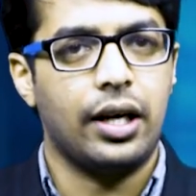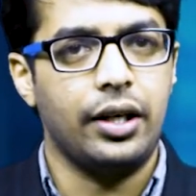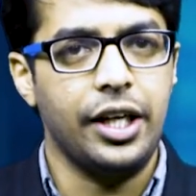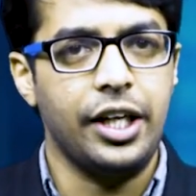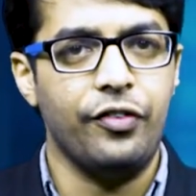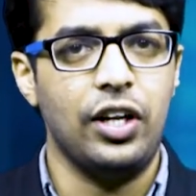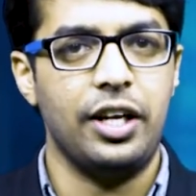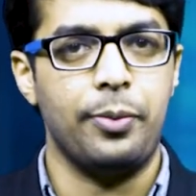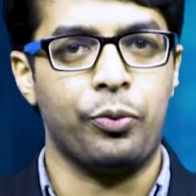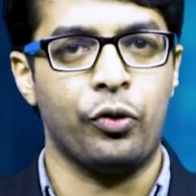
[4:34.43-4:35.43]
continual
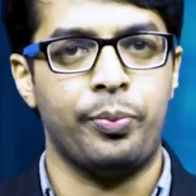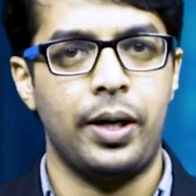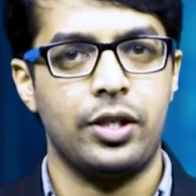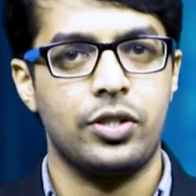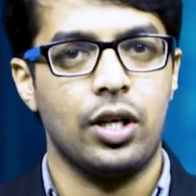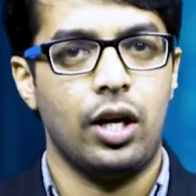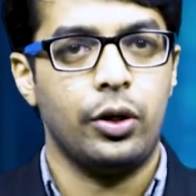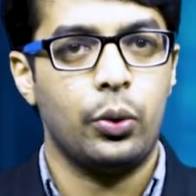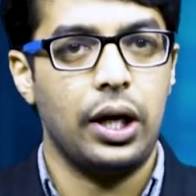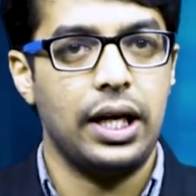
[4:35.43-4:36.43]
improvements
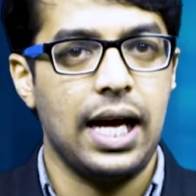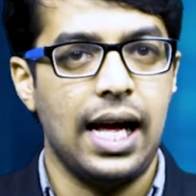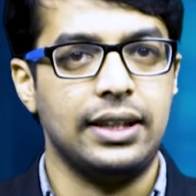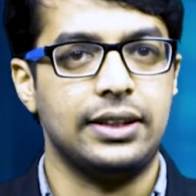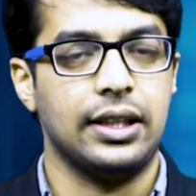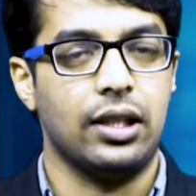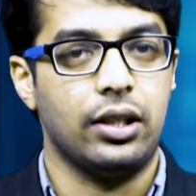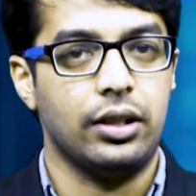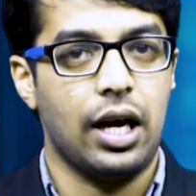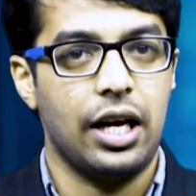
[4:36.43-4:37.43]
to enhance
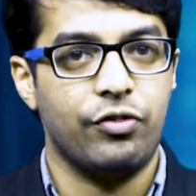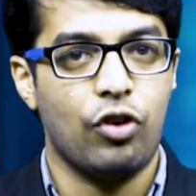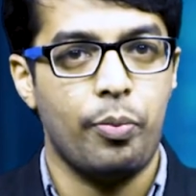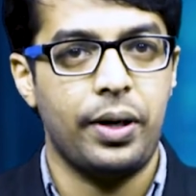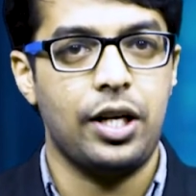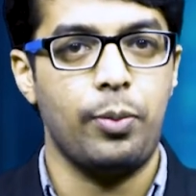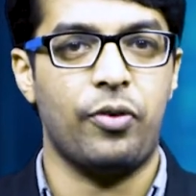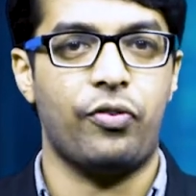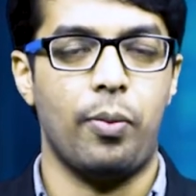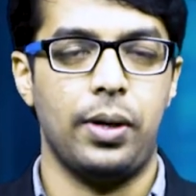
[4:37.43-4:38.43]
the environmental
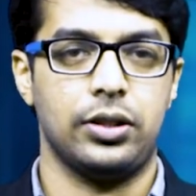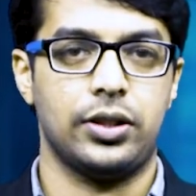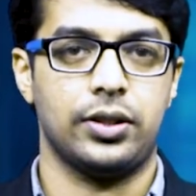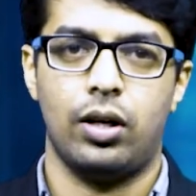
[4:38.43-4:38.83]
performance,